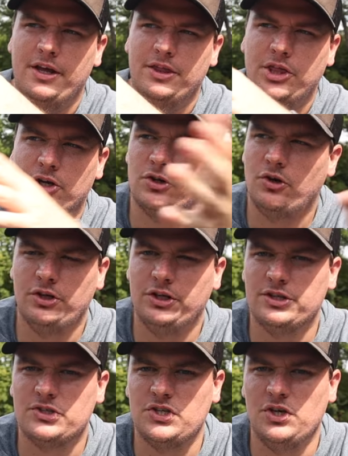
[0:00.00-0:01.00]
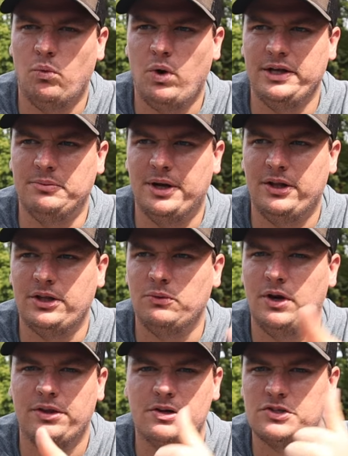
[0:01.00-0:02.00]
they're only gonna see a white belly,
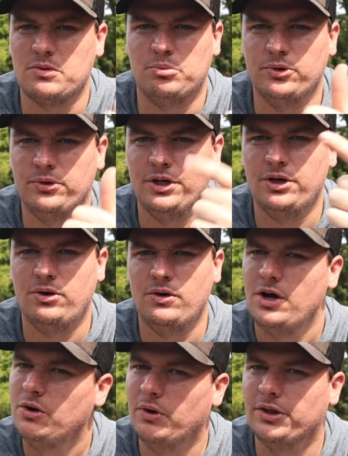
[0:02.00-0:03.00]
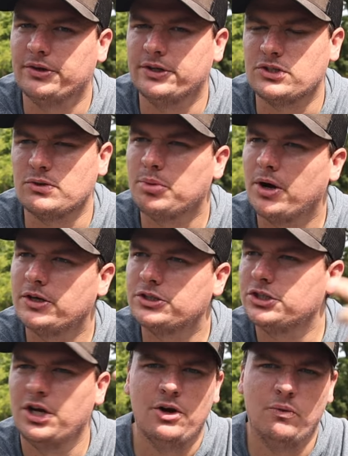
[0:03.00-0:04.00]
whether it's a bluegill, whether it's a
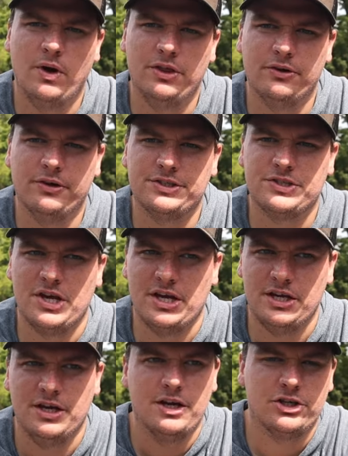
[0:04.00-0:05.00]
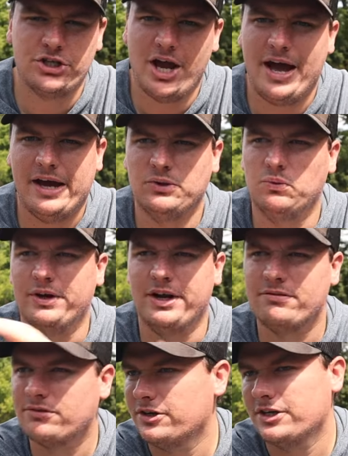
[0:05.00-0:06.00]
perch, whether it's a shad,
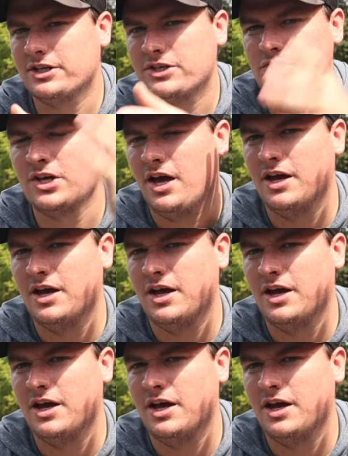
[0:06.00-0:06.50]
whatever it is.